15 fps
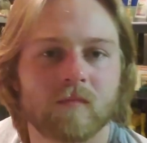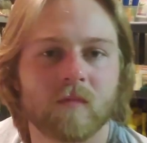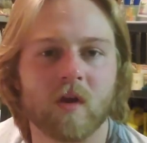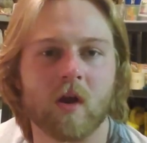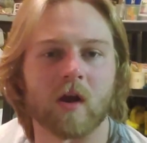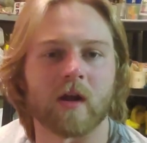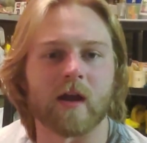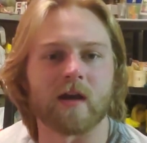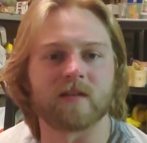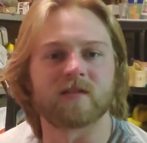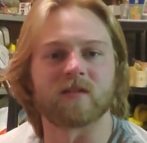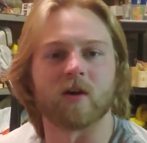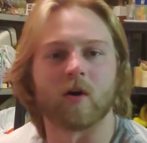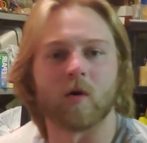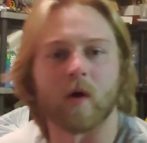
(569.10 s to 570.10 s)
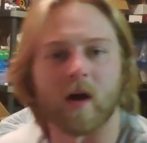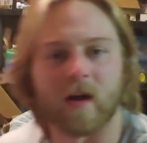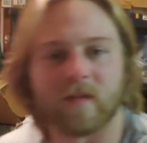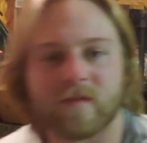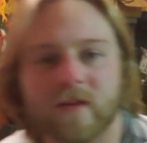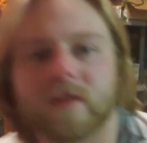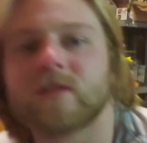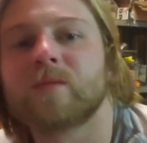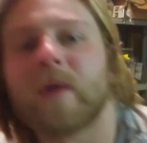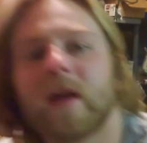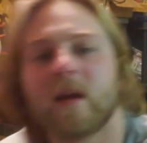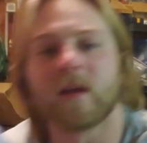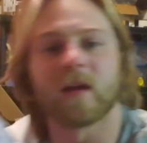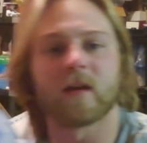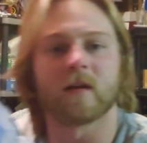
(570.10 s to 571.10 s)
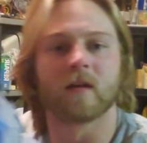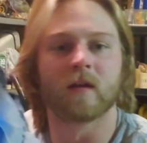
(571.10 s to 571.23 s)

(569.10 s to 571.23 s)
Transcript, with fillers: All right, guys, so I finished painting it.